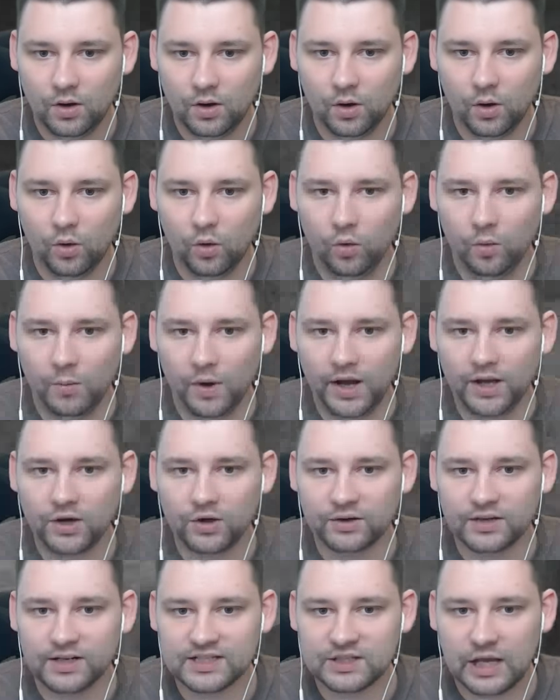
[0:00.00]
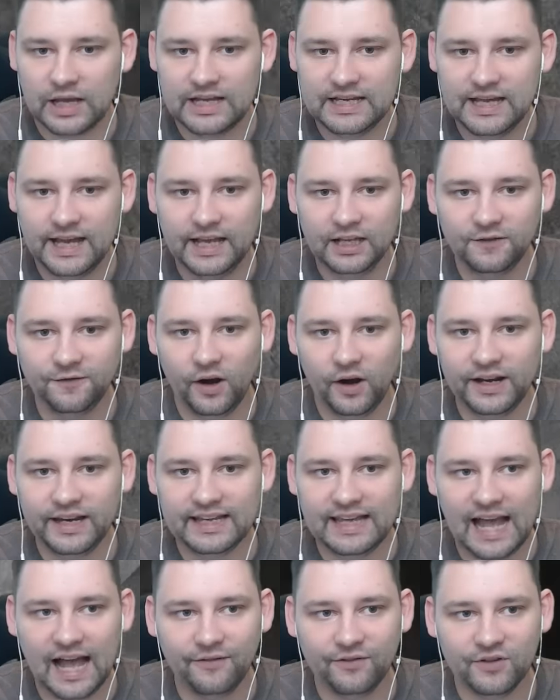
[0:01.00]
Oh my goodness. He's
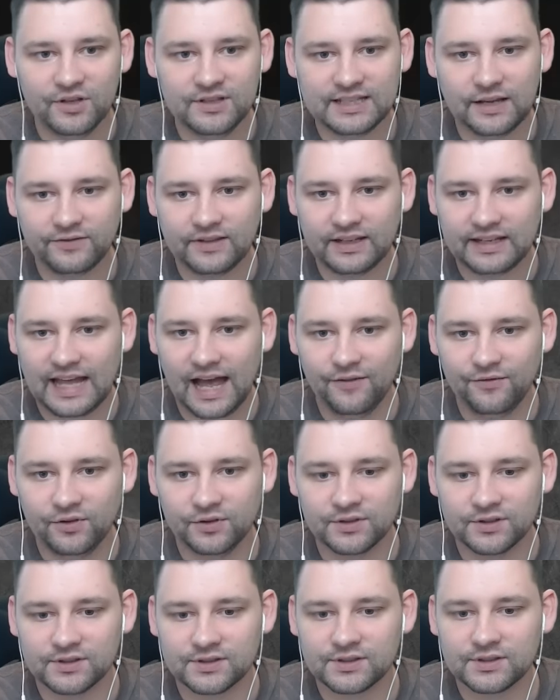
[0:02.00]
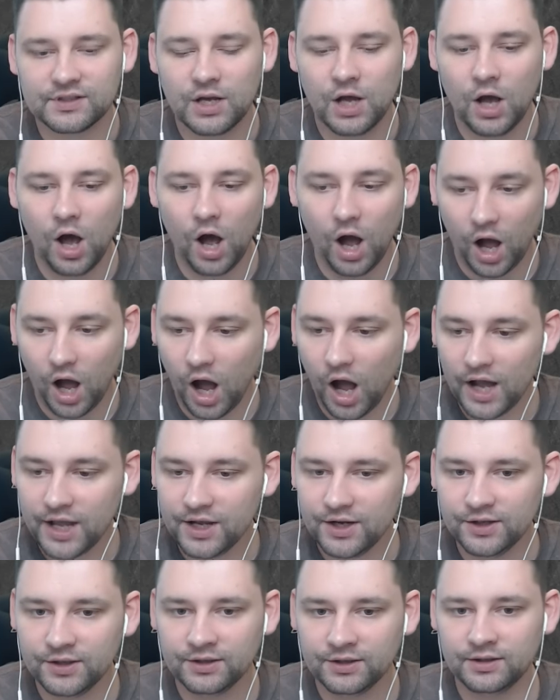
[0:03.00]
finding caverns after caverns.
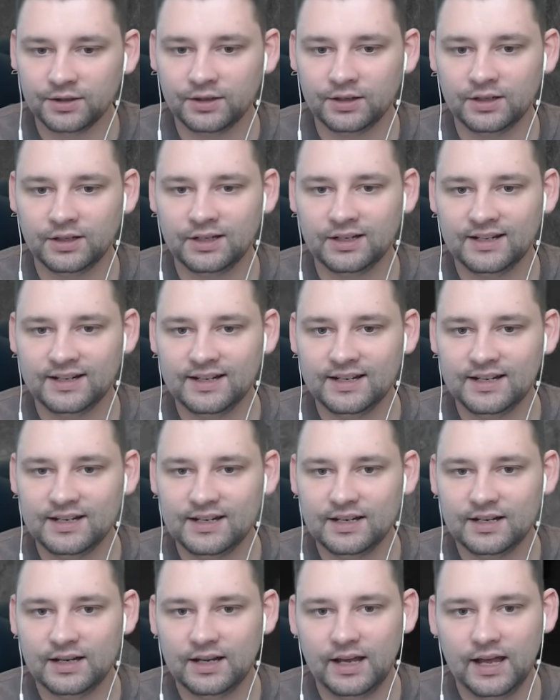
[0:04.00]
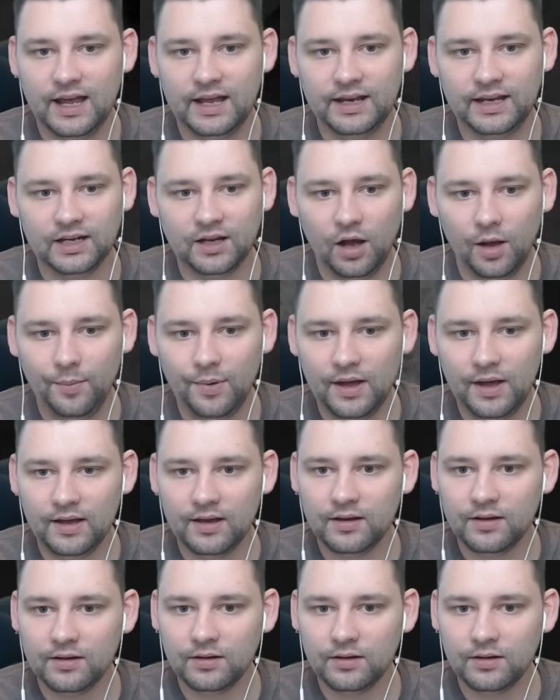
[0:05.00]
Iron? Any copper?